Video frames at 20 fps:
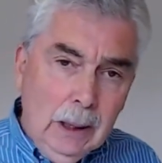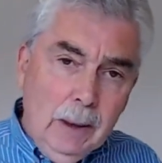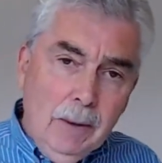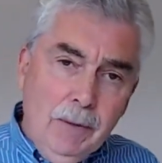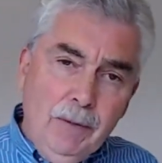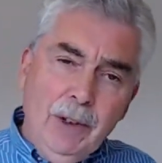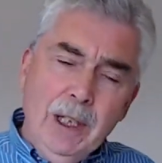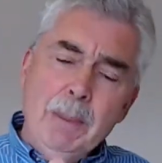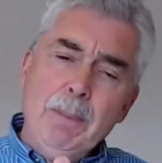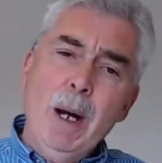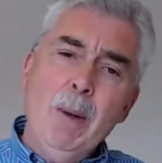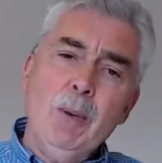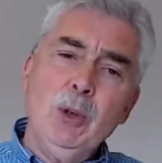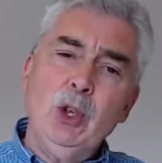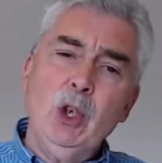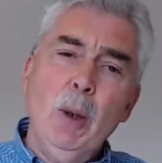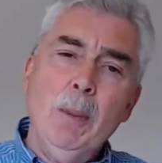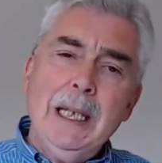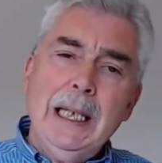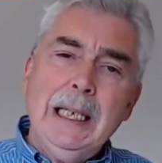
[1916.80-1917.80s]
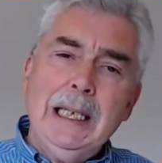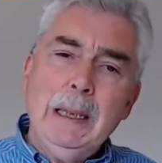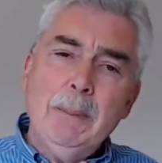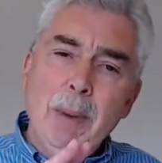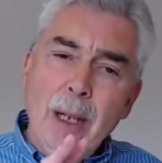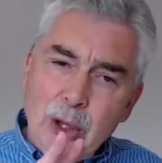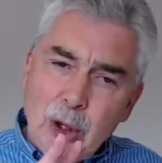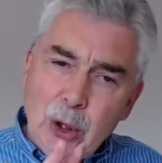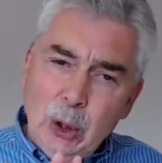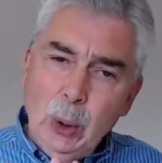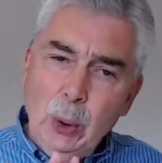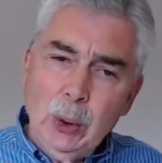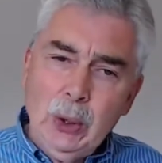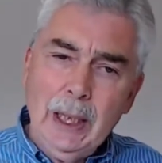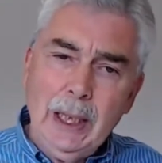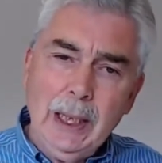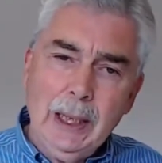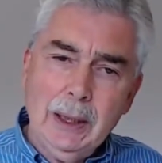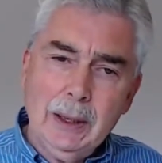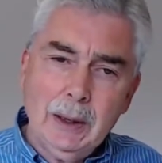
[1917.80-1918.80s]
Philippi was dominated by two
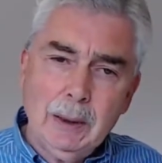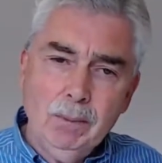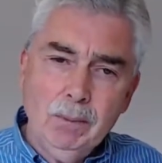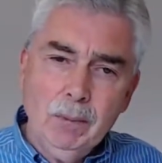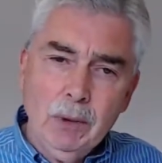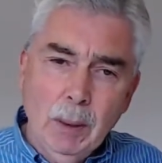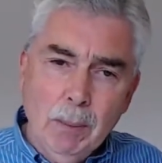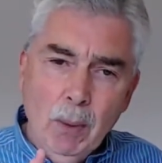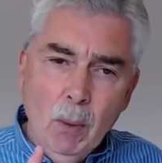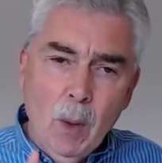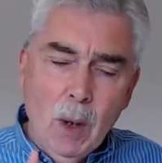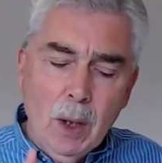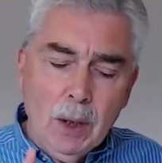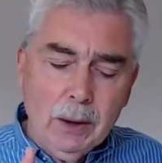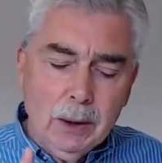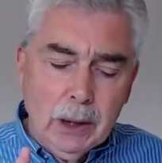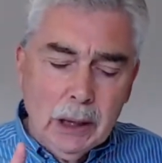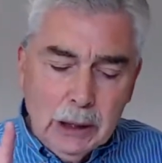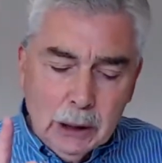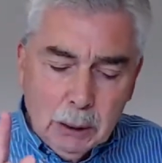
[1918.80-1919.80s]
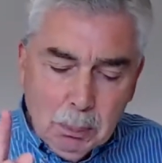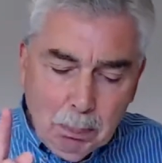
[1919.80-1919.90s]
things. Number one, it's